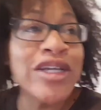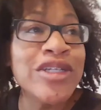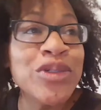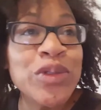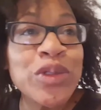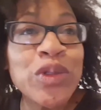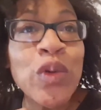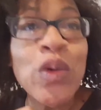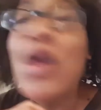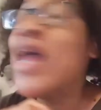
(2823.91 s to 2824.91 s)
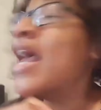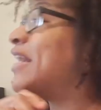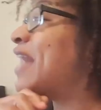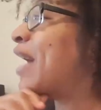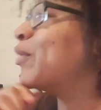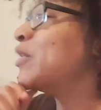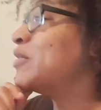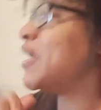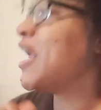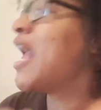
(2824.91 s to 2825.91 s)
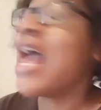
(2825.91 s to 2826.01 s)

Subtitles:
into a school, and that was me.